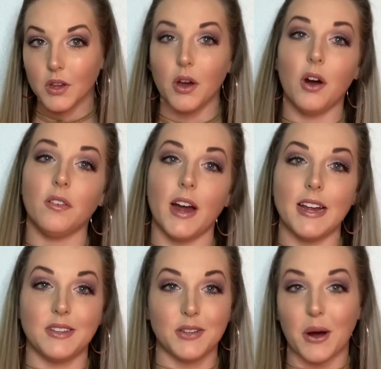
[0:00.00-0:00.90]
Alright,
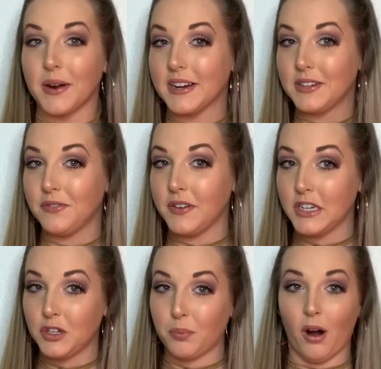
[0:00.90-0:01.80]
so here's the
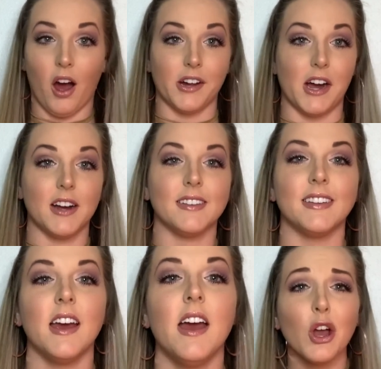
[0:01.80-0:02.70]
finished product.
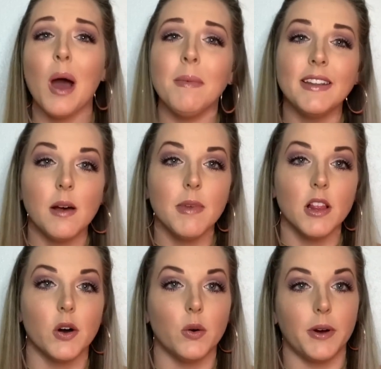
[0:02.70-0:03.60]
Comment down
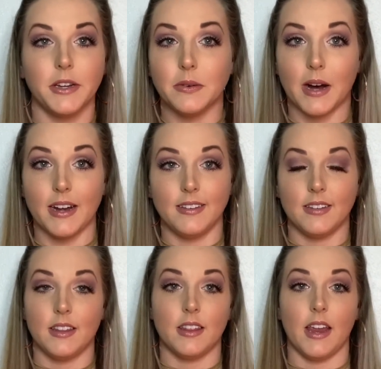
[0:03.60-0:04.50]
below what you guys
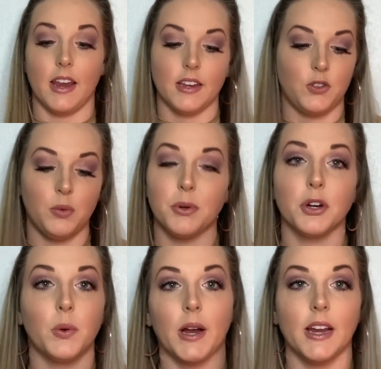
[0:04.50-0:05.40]
think. Super
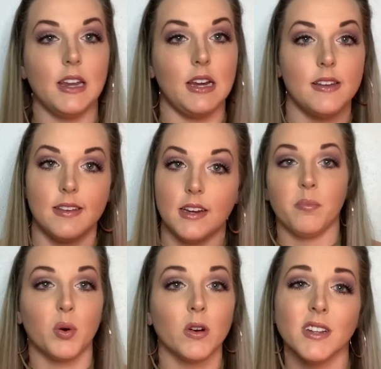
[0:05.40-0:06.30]
quick and easy,
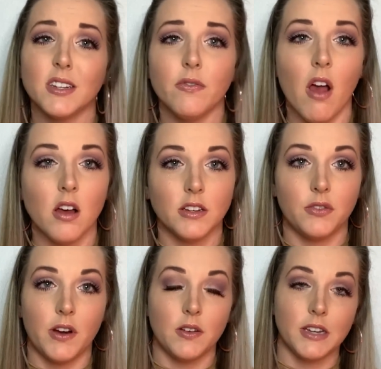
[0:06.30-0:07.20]
poreless, flawless
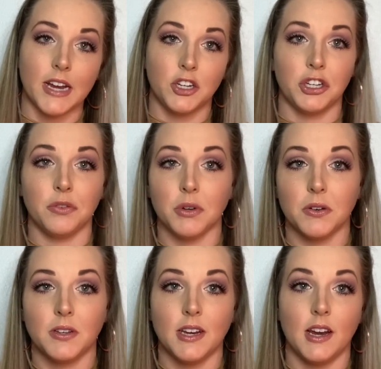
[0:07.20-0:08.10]
foundation
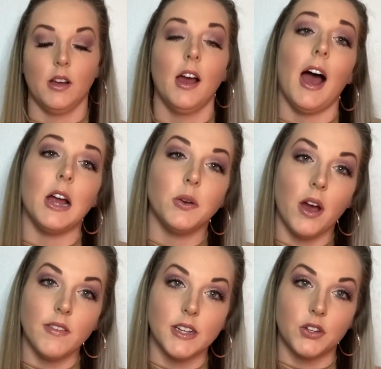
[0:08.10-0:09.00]
routine. I do
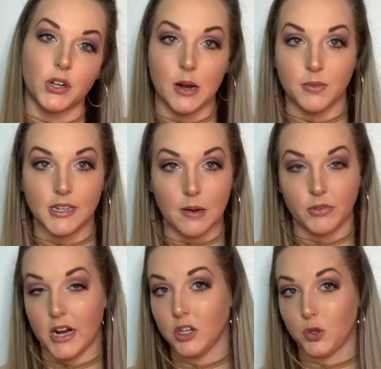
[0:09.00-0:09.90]
have Instagram,
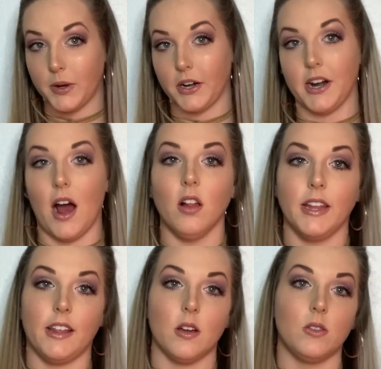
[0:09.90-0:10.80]
Snapchat, and Twitter, and I'll
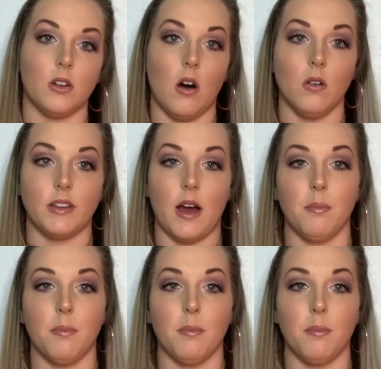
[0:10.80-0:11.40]
link those all down